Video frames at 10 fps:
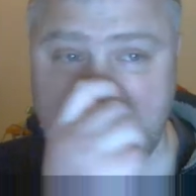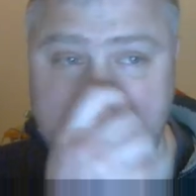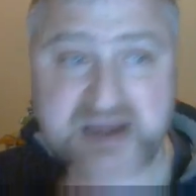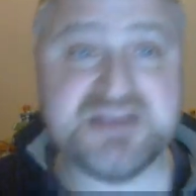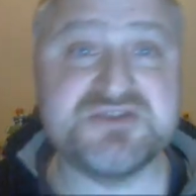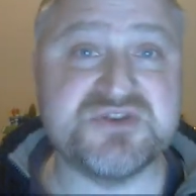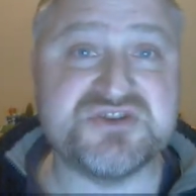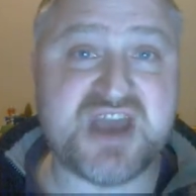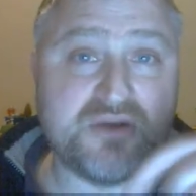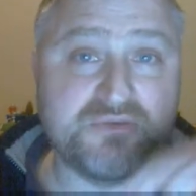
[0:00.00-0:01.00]
Link to his
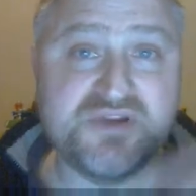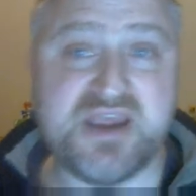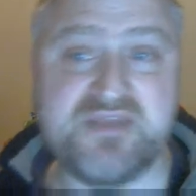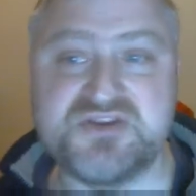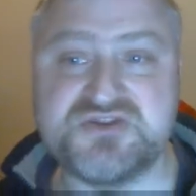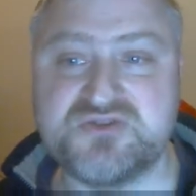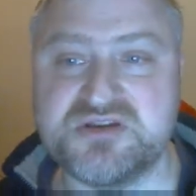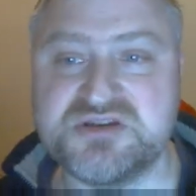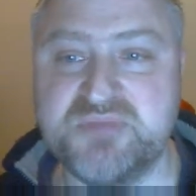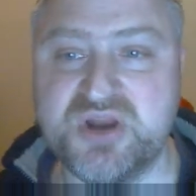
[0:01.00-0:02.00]
channel in the
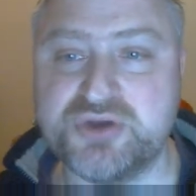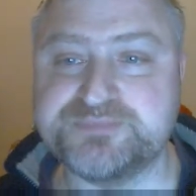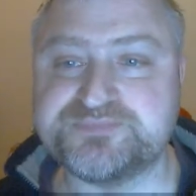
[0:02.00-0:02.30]
description below.